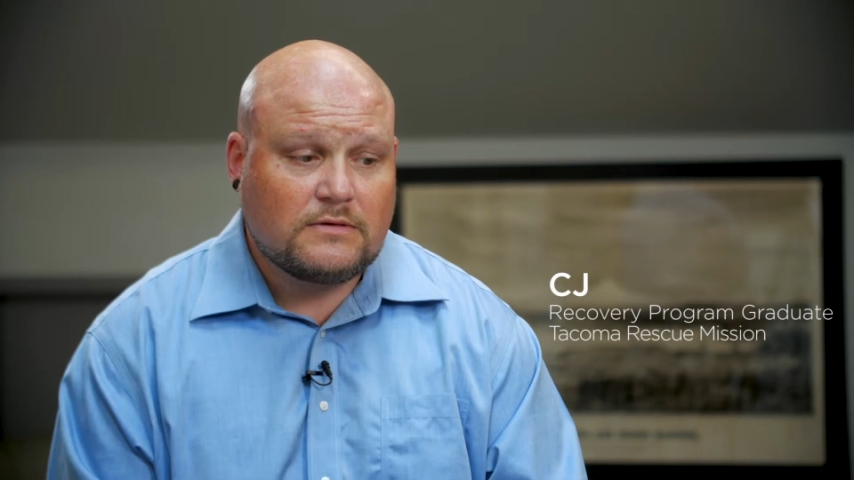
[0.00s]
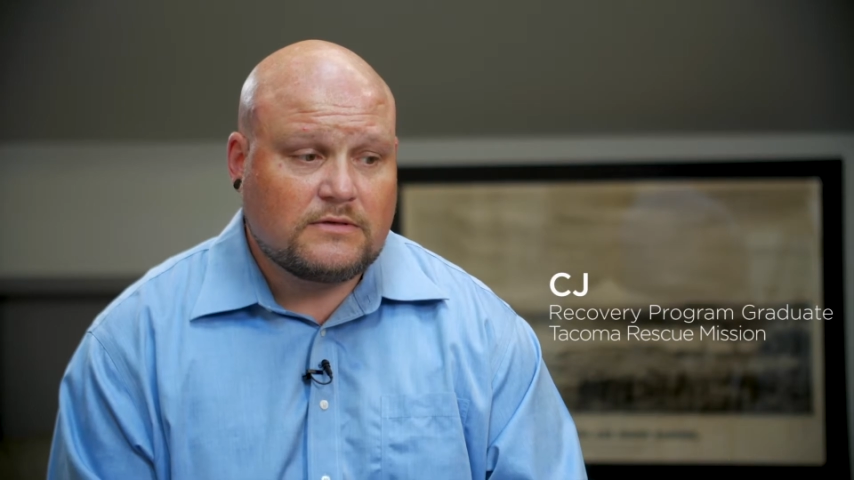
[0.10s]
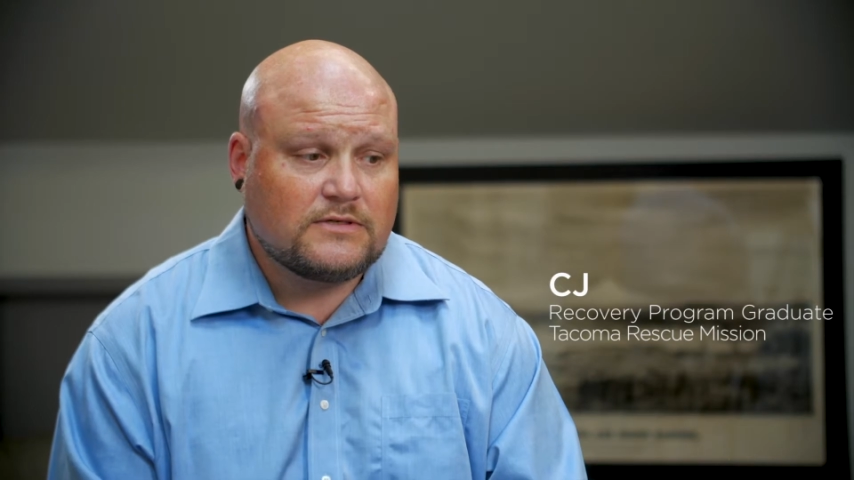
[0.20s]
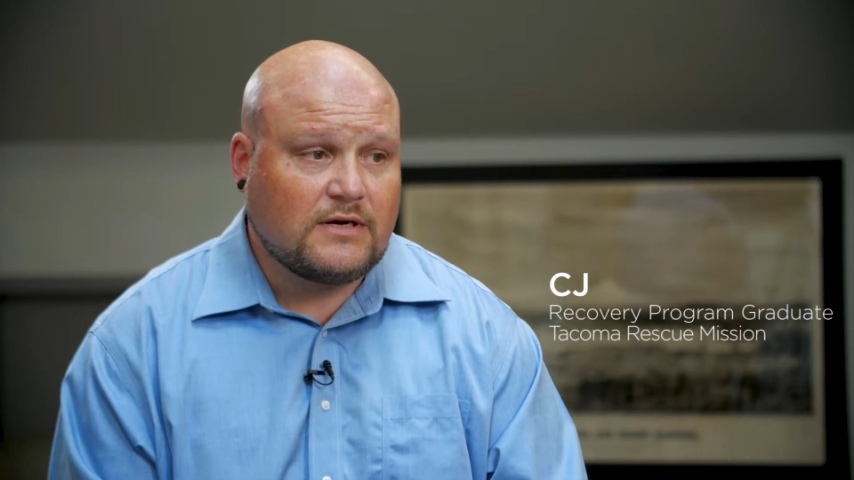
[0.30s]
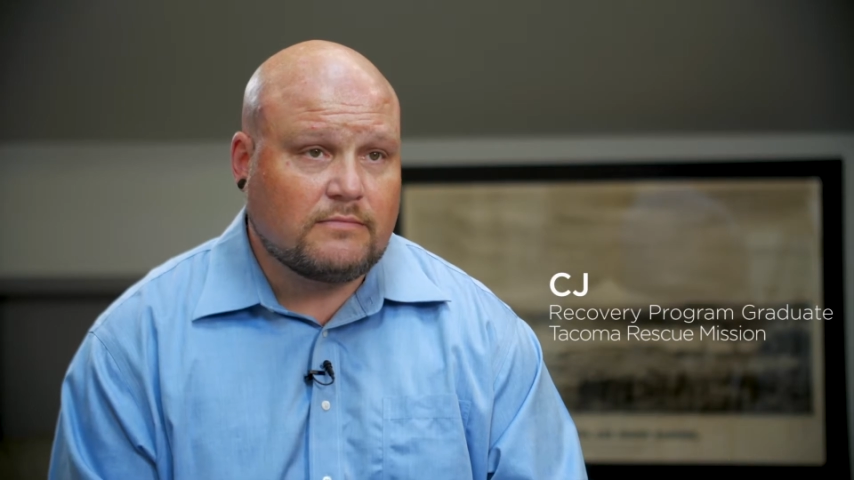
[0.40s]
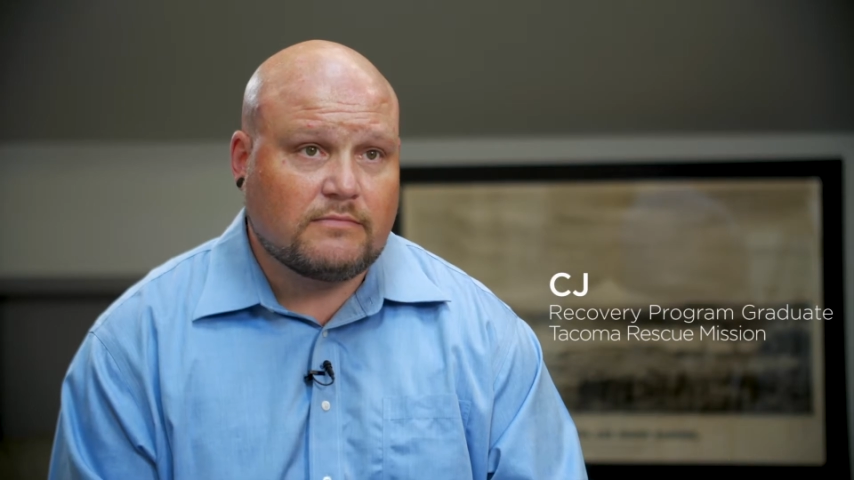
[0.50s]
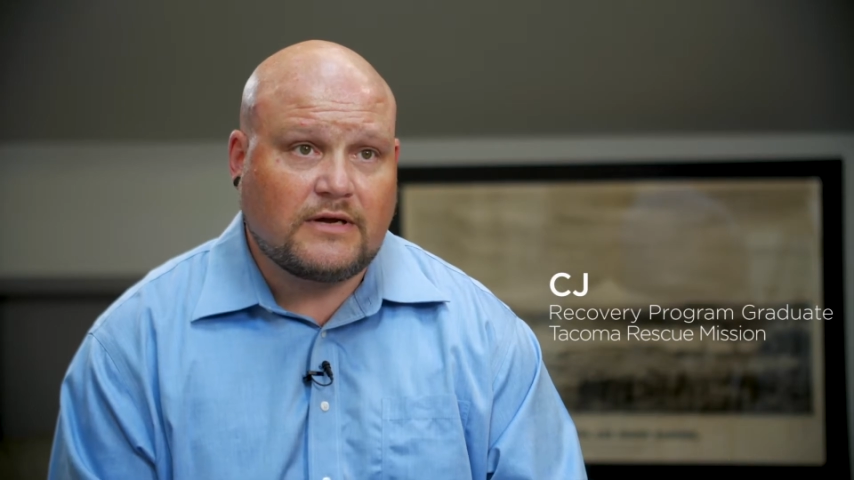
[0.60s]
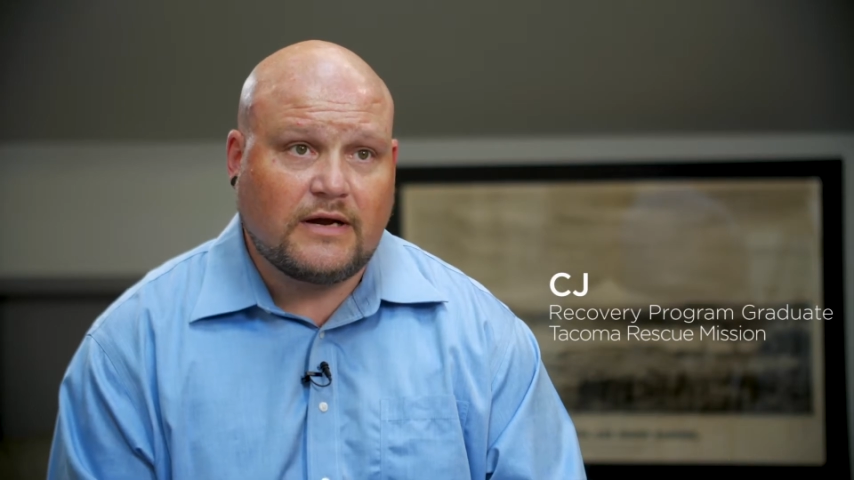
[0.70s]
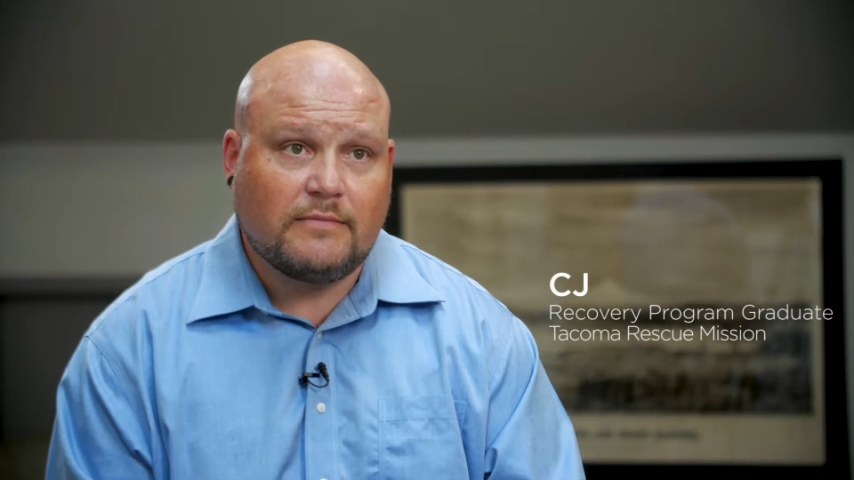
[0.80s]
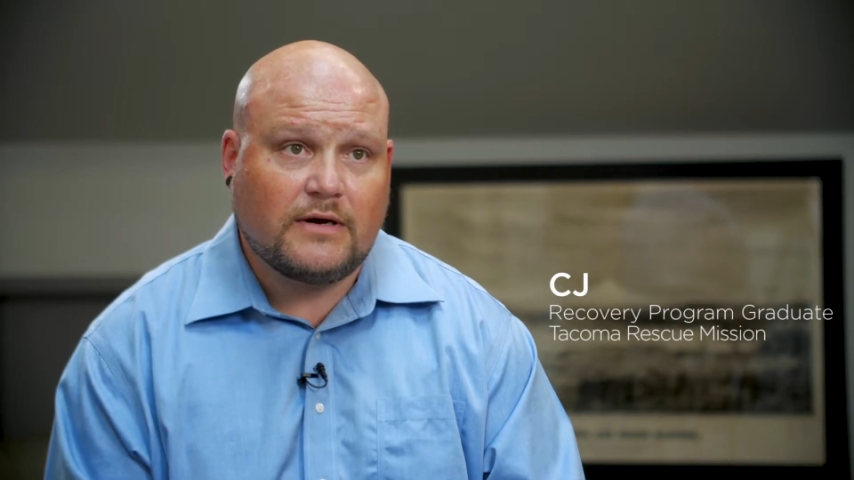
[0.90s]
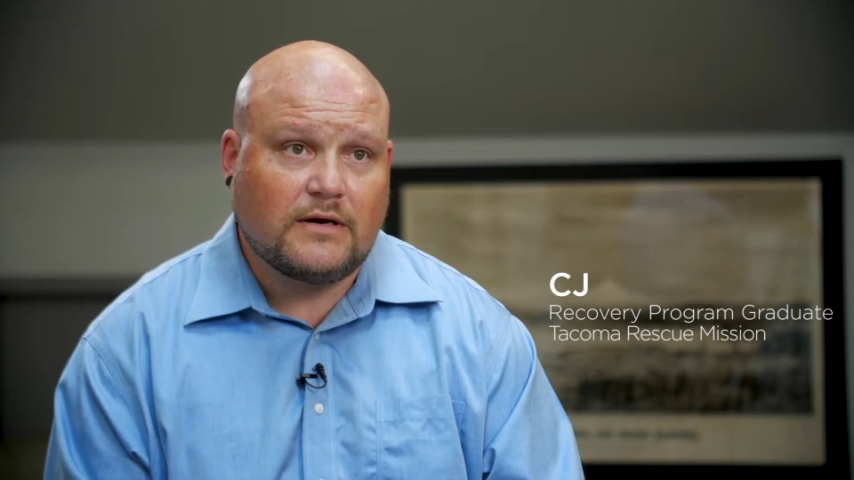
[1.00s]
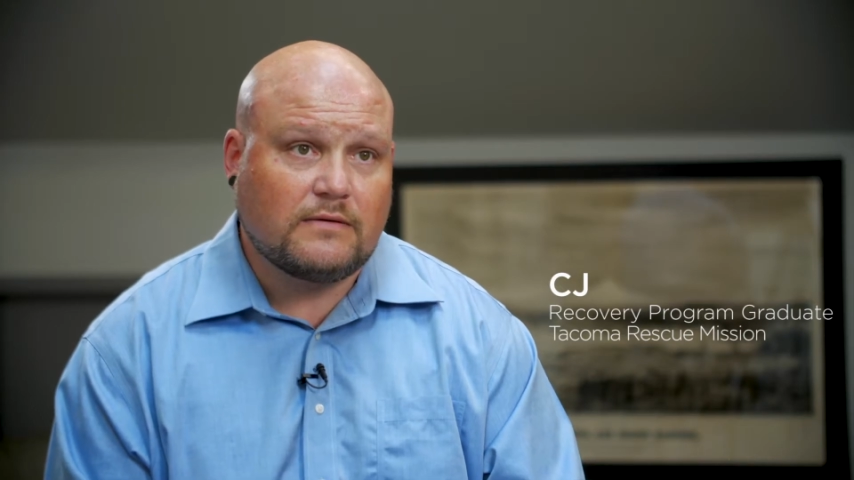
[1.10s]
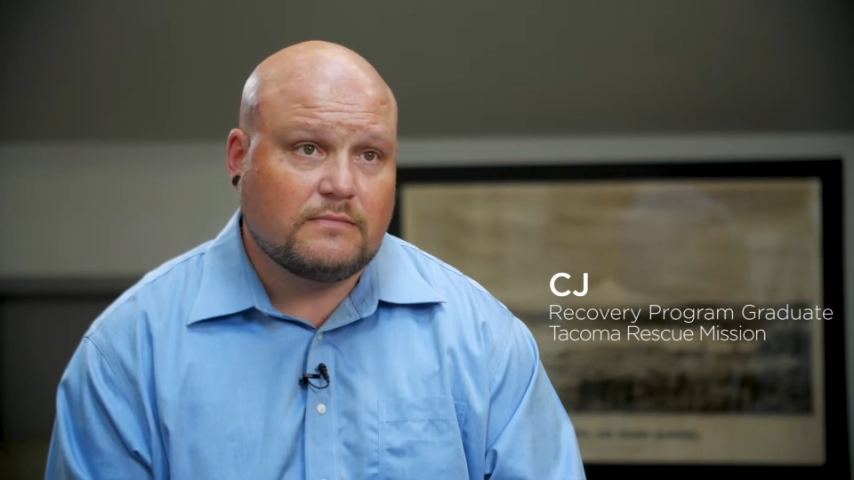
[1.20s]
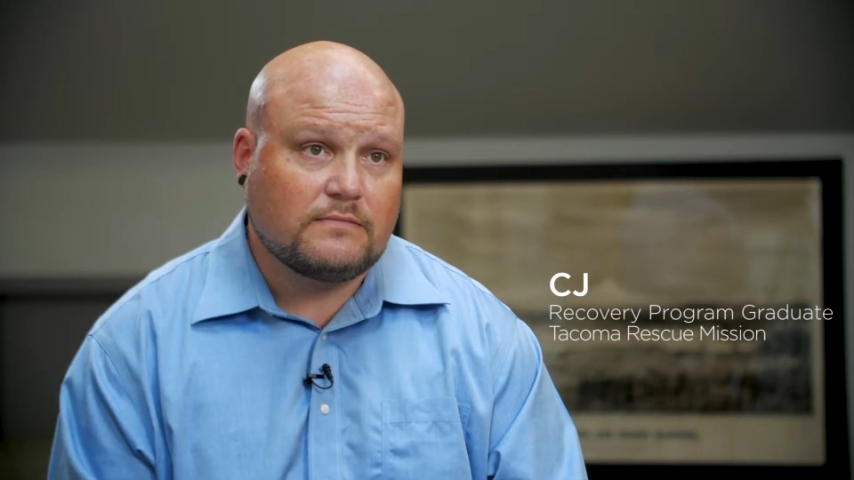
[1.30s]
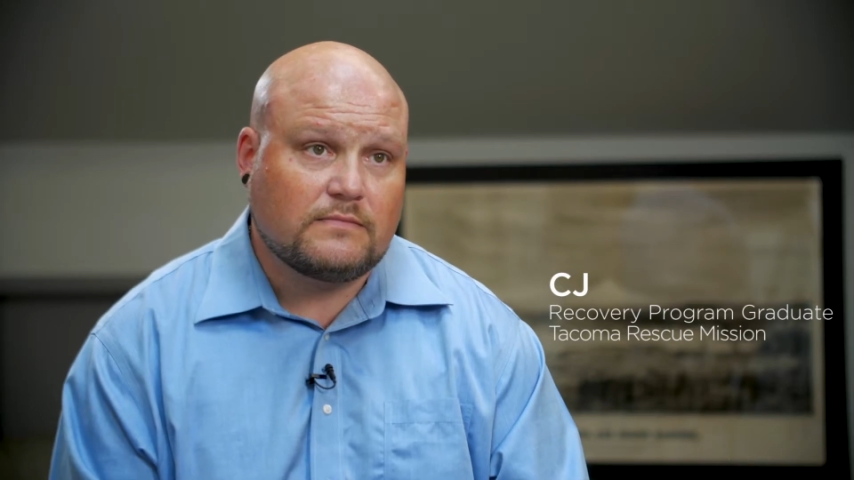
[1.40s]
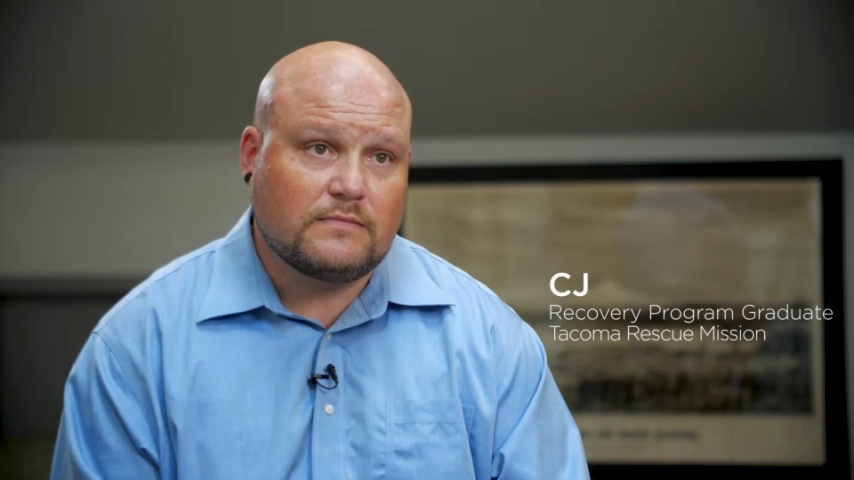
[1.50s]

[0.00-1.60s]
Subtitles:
Something came up,